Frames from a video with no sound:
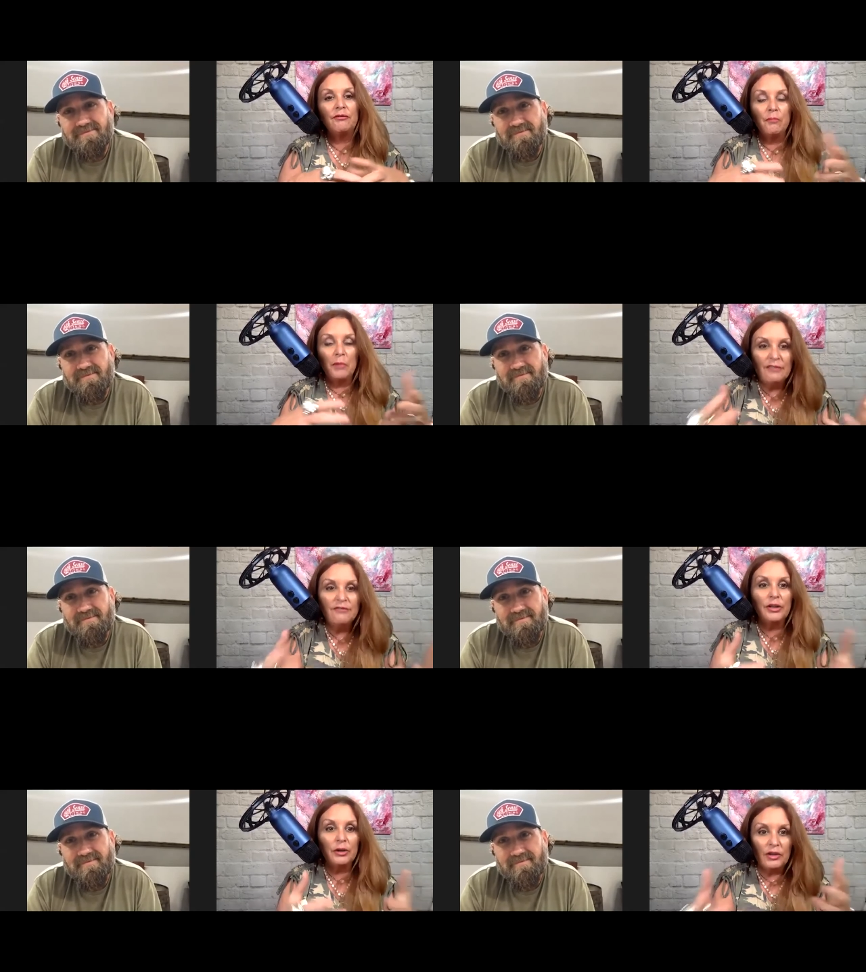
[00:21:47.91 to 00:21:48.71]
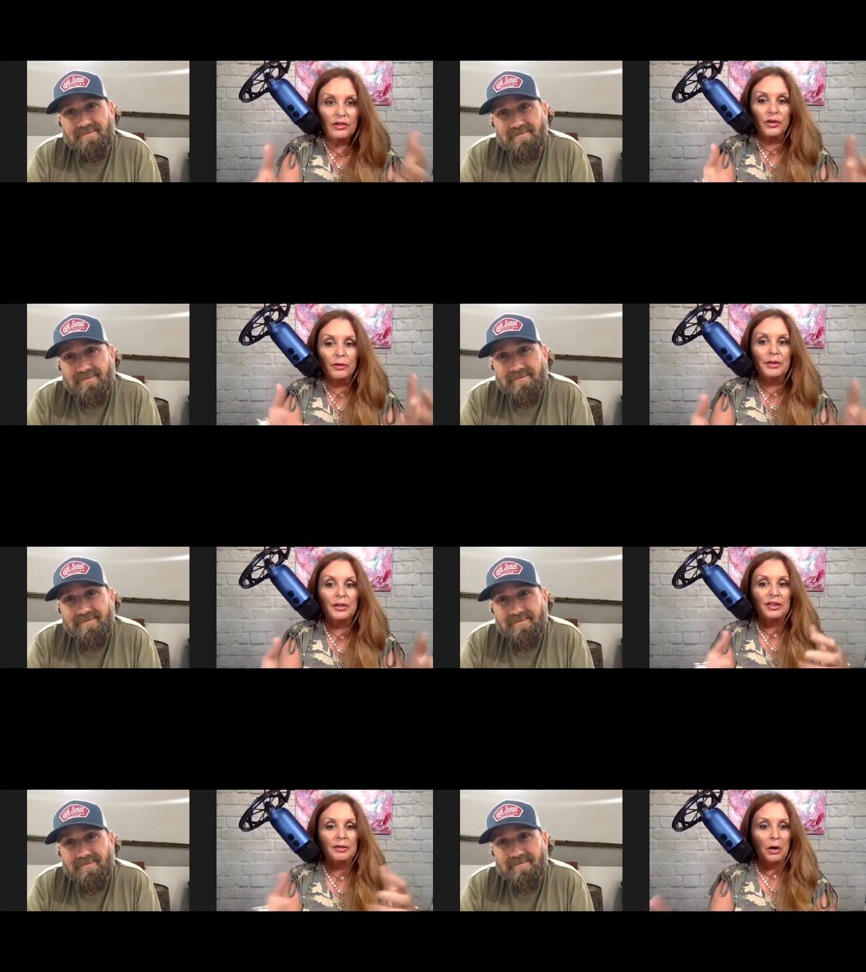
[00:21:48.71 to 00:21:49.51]
Speaker 1: influenced your ability
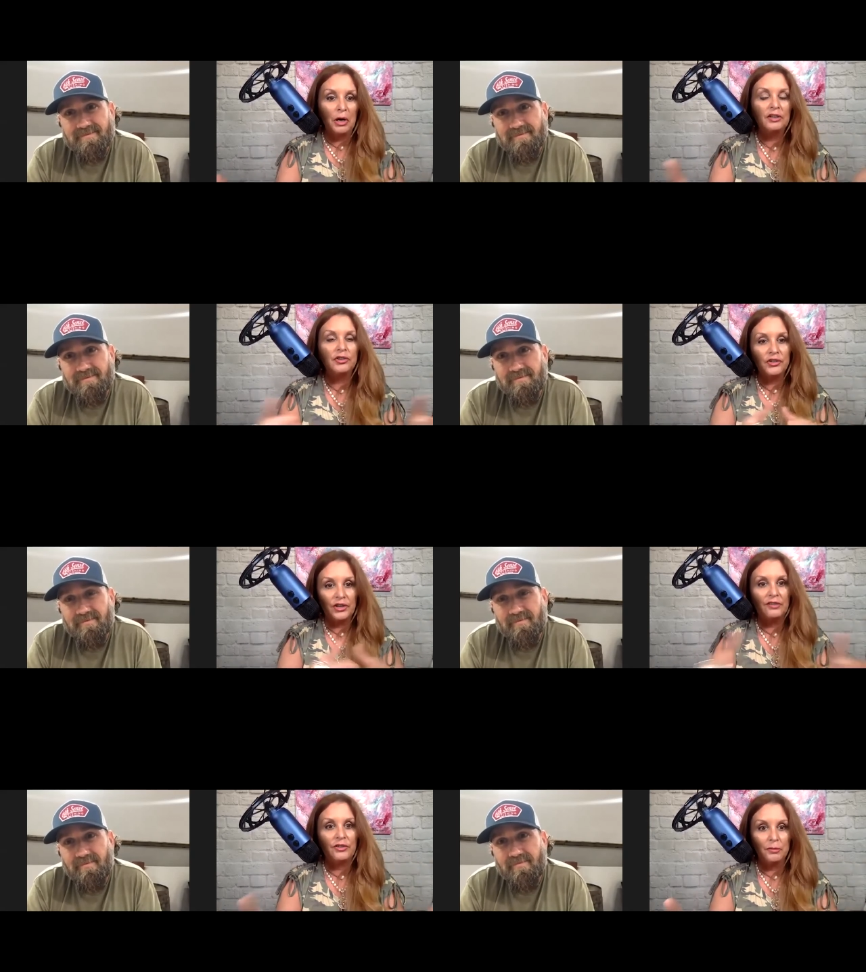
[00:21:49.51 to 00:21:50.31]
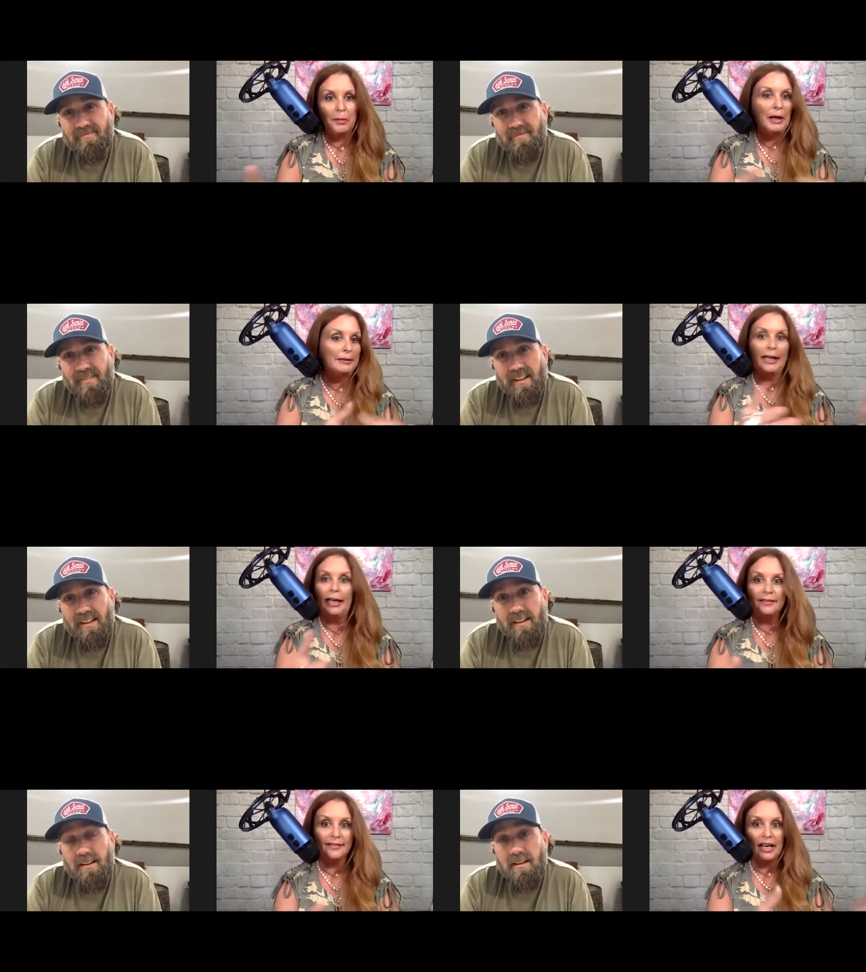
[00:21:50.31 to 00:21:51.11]
to market yourself and your
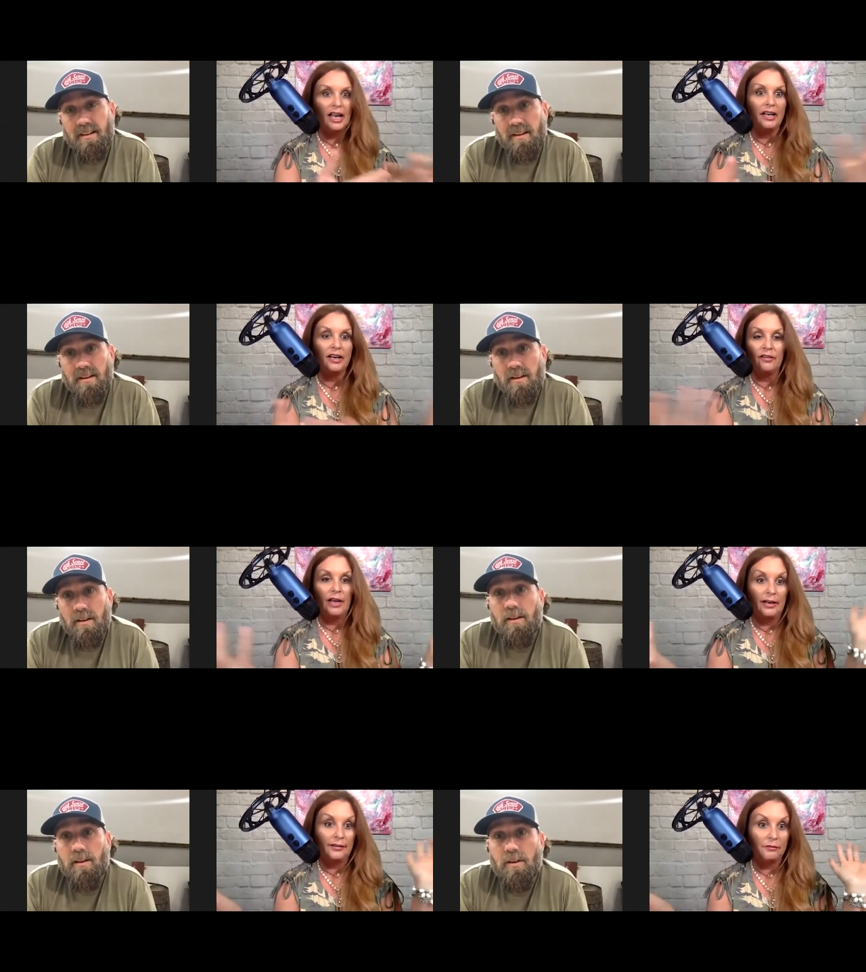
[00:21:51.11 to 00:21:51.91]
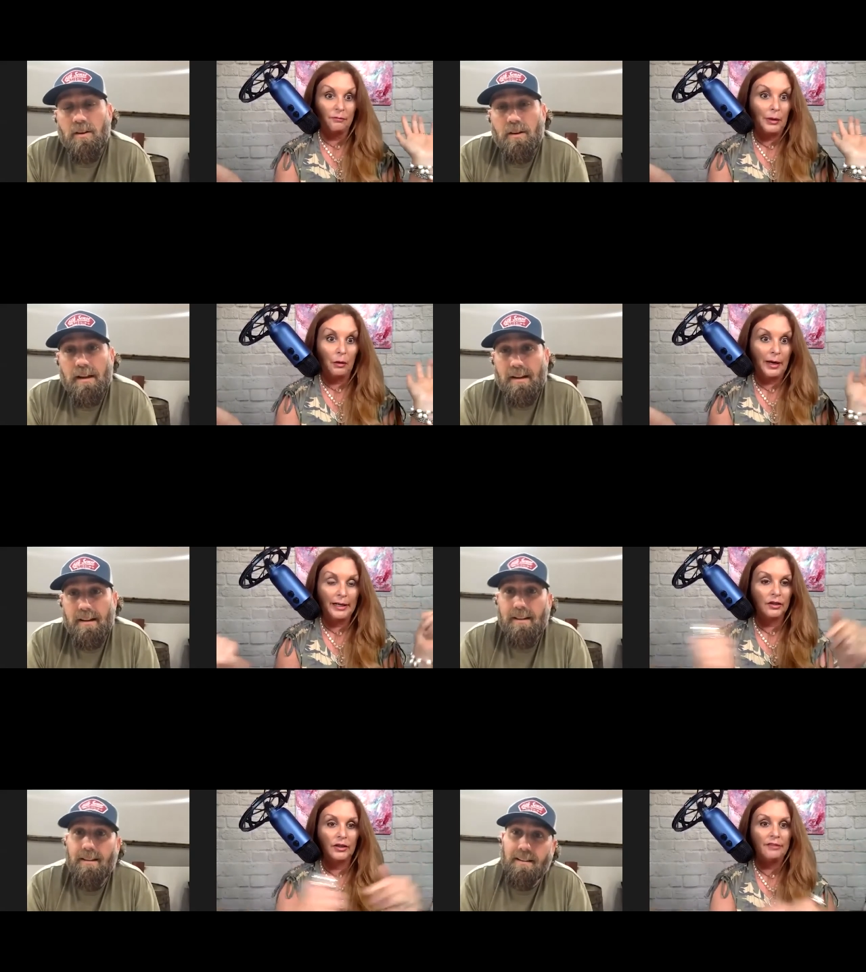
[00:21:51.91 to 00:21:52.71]
podcast and and and as a pro
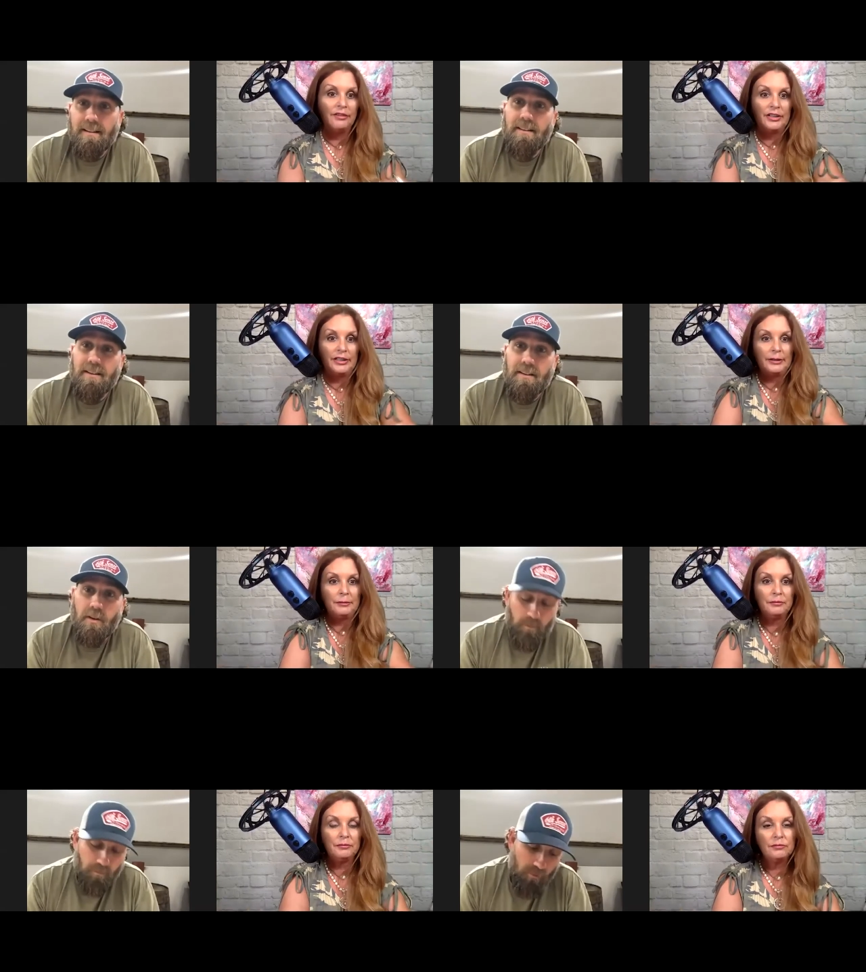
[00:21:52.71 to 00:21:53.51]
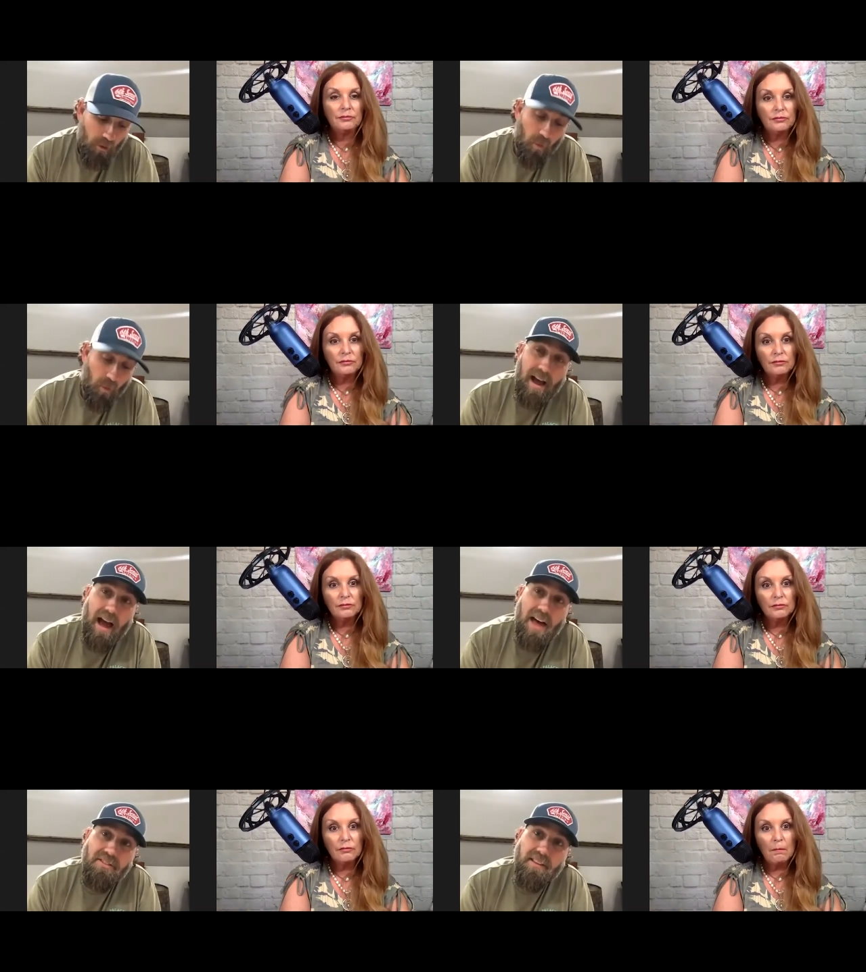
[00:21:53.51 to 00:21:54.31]
angler and everything?
Speaker 2: Well, I
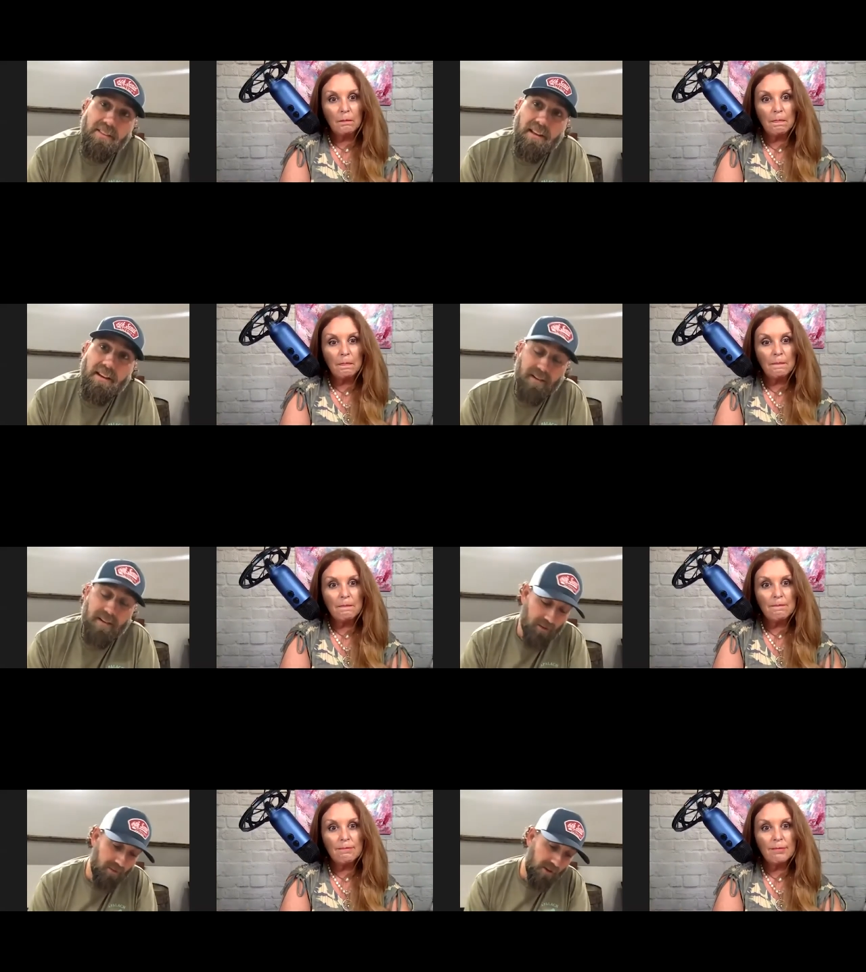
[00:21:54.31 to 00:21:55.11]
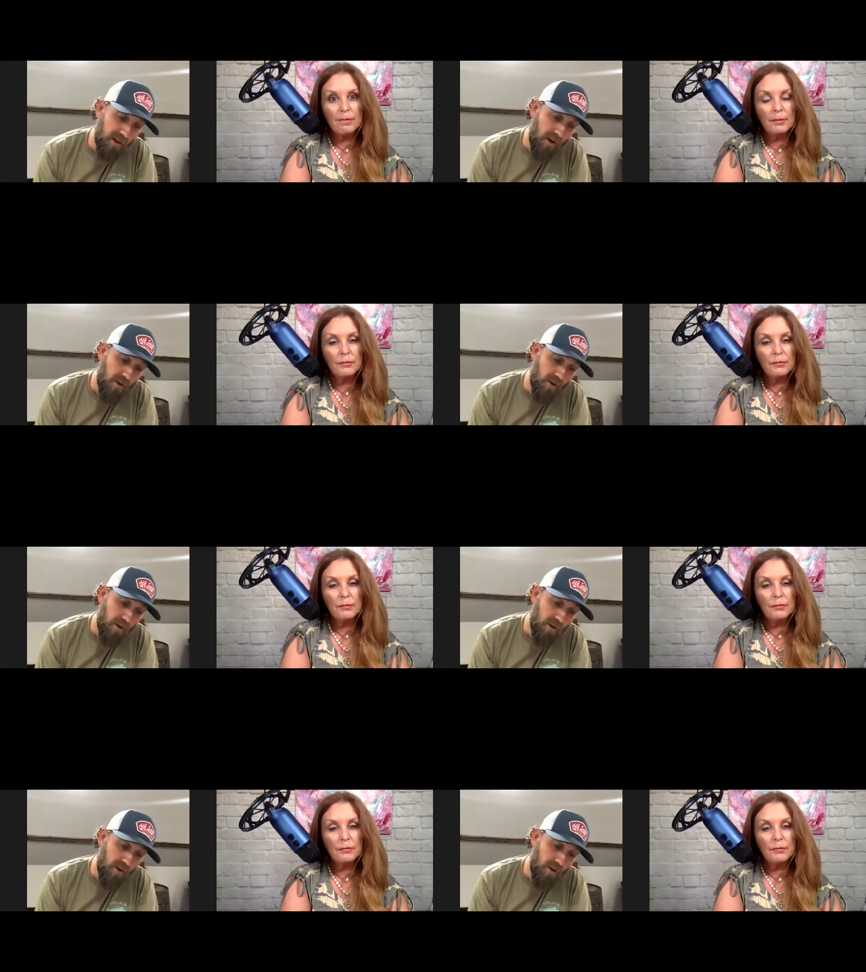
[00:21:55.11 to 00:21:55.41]
think that you know